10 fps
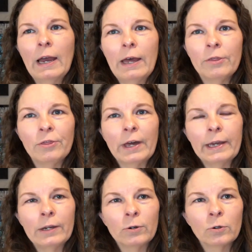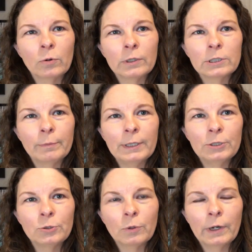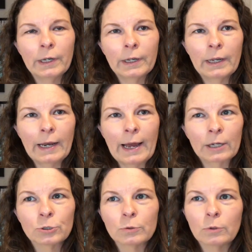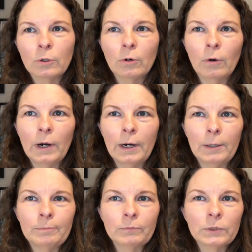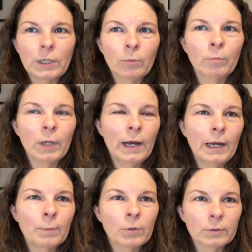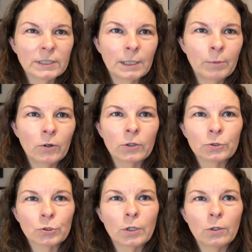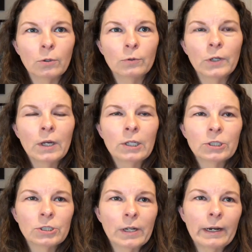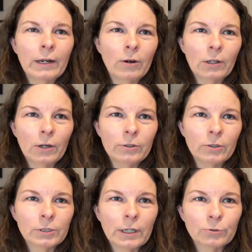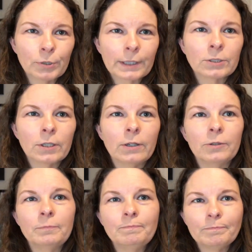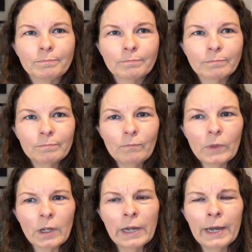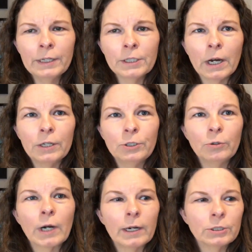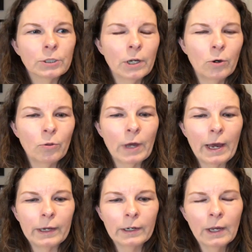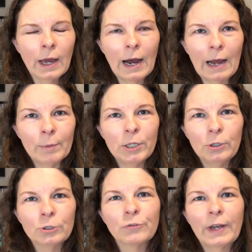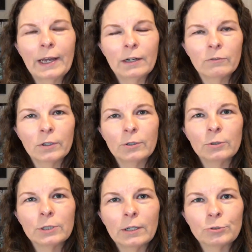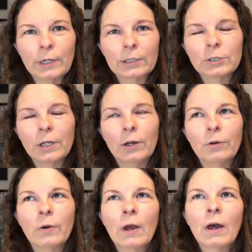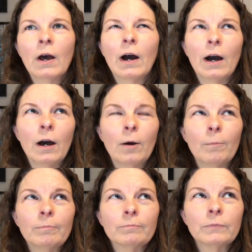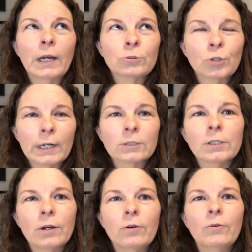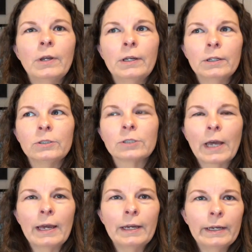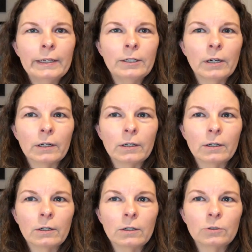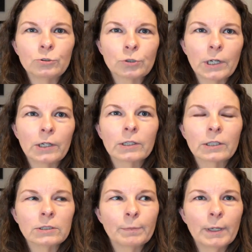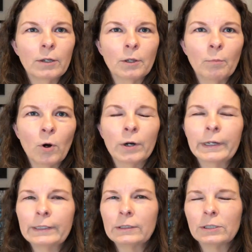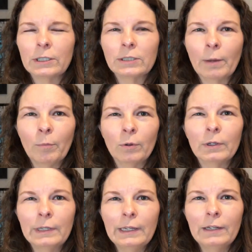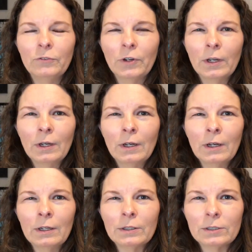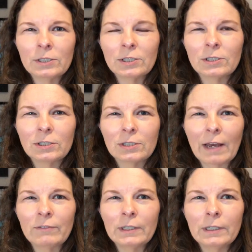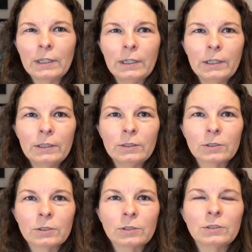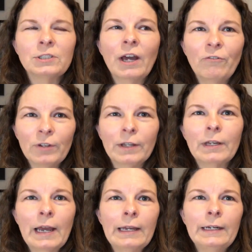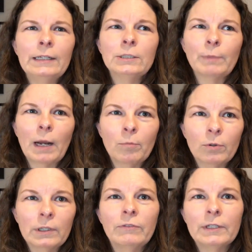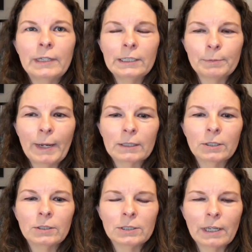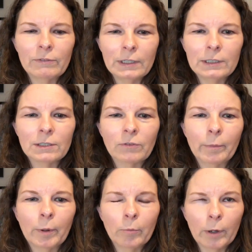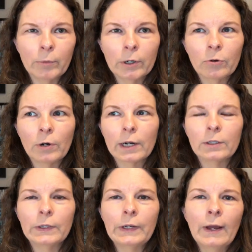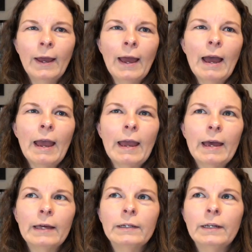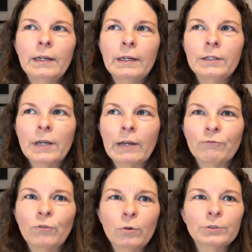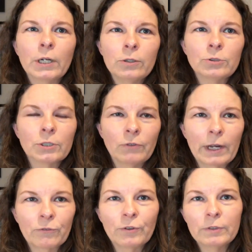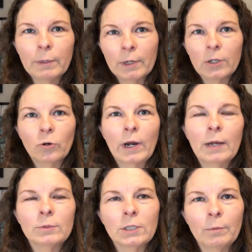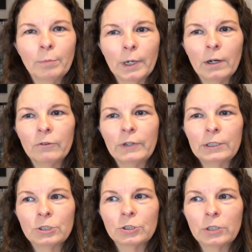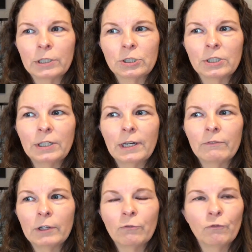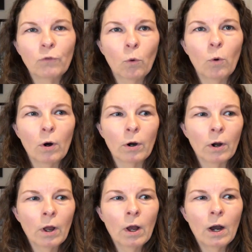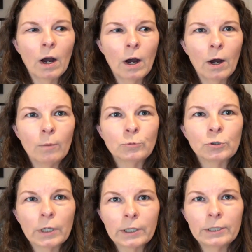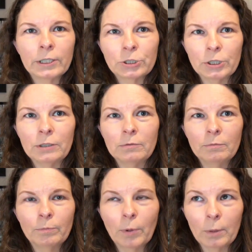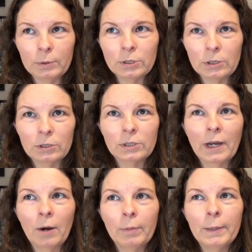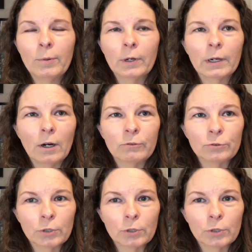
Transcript: and they are going to be doing an actual um, double-blind placebo-controlled study on low-dose naltrexone. And uh, you guys know that I'm a huge fan of low-dose naltrexone. Um, Naltrexone is a uh, drug that's been on the market since I believe the 70s, definitely the 80s, but I believe it dates back to the 70s if I'm remembering correctly. And it, at full dose of like 50 milligrams and above, it's, it's given for um, drug addiction purposes to help people get off